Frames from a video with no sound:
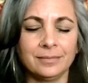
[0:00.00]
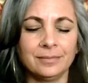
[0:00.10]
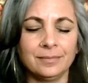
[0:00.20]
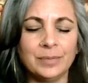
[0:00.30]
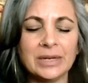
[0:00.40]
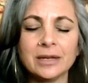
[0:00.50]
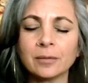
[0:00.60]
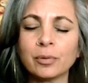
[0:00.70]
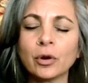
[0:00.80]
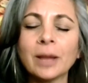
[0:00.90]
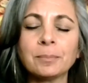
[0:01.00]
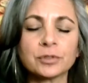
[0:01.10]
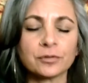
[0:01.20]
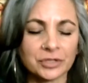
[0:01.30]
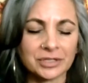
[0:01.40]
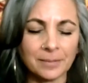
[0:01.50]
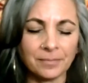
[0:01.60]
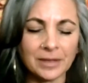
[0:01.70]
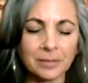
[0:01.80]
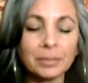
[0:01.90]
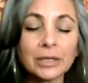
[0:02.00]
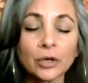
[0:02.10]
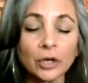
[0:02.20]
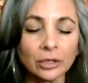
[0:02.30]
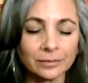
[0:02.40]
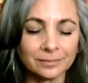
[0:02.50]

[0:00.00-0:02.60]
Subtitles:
Being prepped for something bigger.